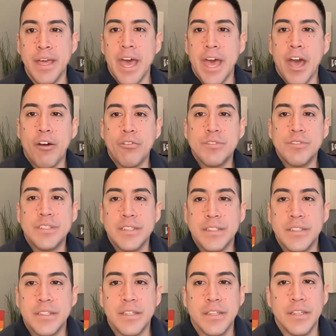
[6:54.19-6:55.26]
how
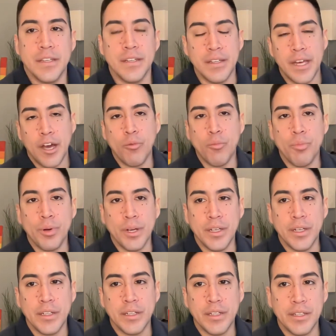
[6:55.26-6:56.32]
did the outbreak